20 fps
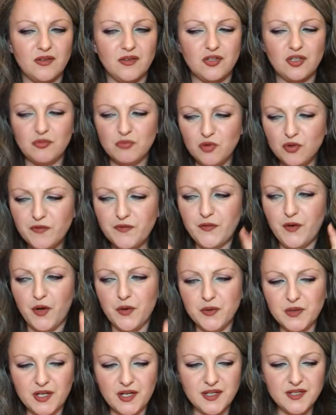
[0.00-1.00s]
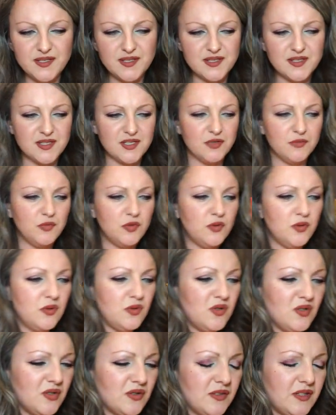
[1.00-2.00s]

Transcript: more focused. You're more